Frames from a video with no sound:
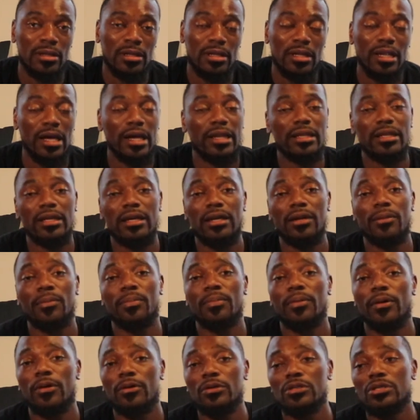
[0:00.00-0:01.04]
Now, I did a
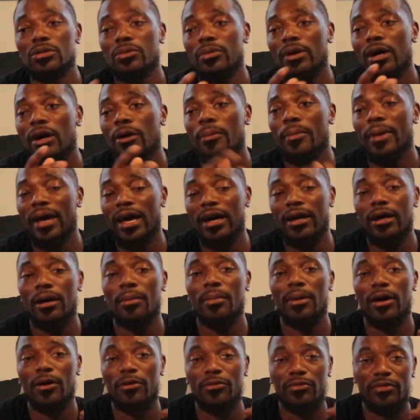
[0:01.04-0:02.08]
post a while back
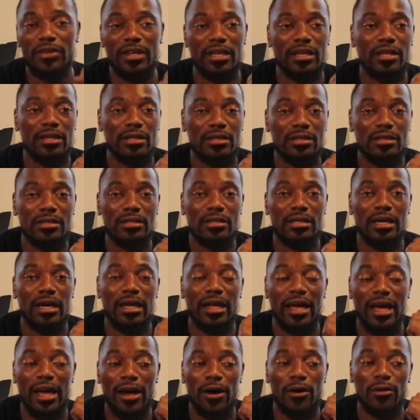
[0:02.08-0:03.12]
about vegans and
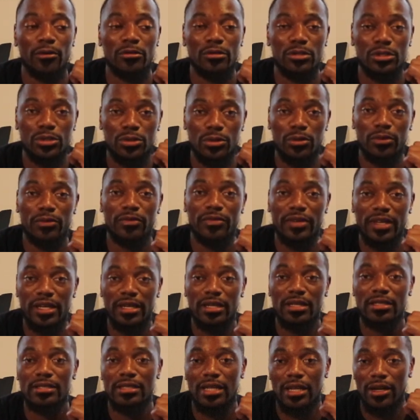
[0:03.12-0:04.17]
how true
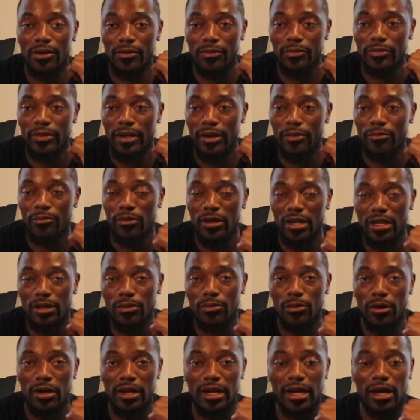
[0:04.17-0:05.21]
vegans that really
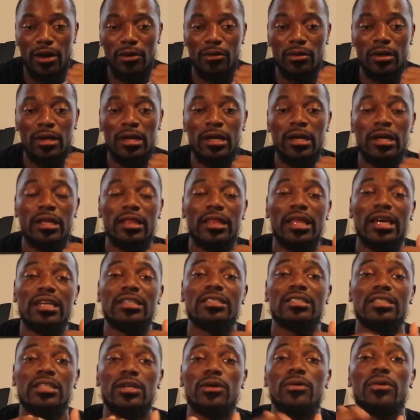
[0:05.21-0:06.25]
work out, they
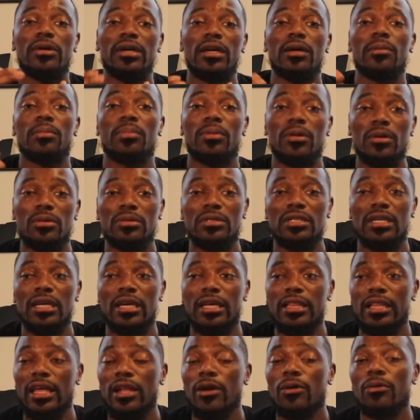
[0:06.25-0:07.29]
still get
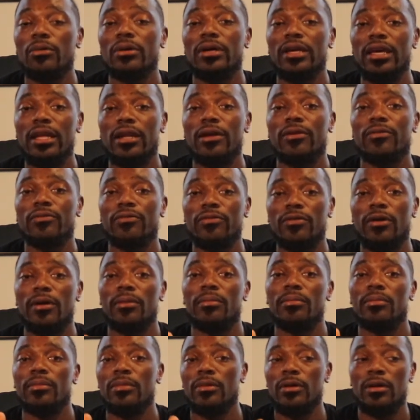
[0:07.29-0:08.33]
protein. They don't get it
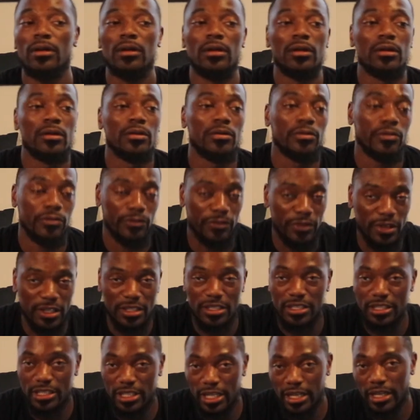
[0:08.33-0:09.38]
from
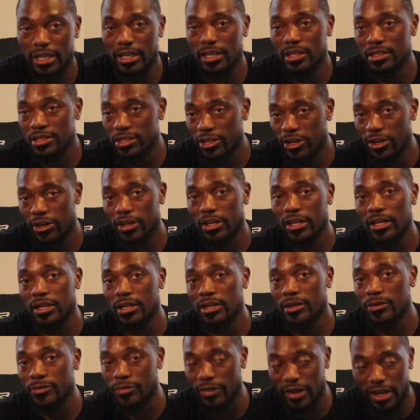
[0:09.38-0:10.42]
fish, chicken,
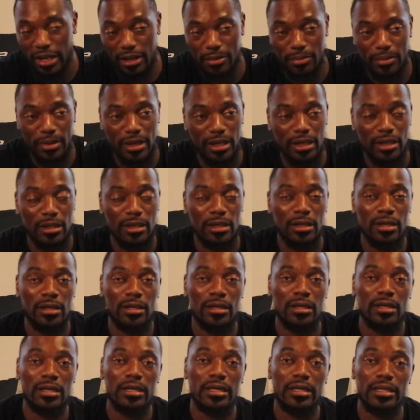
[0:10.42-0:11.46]
turkey, red meat.
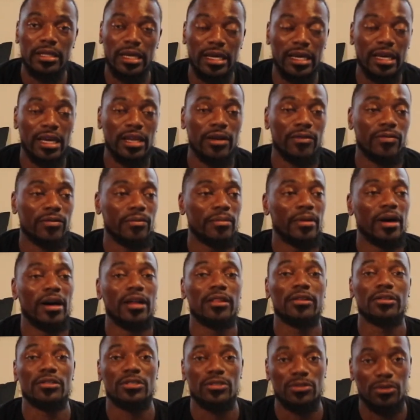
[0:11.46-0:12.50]
They get it from
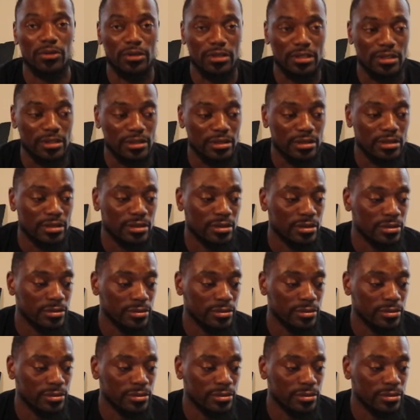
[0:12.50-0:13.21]
other sources,